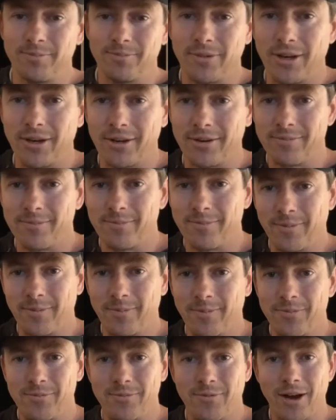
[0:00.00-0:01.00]
then
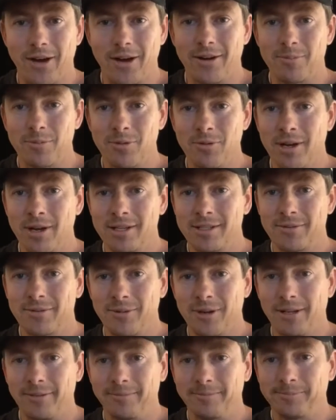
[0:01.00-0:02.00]
fired up the race and
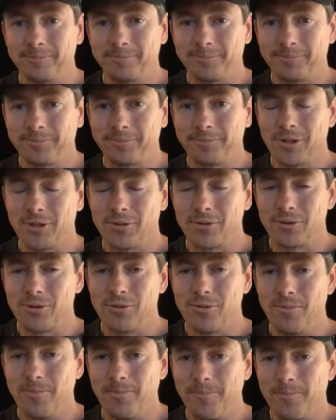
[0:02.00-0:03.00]
went. That was cool.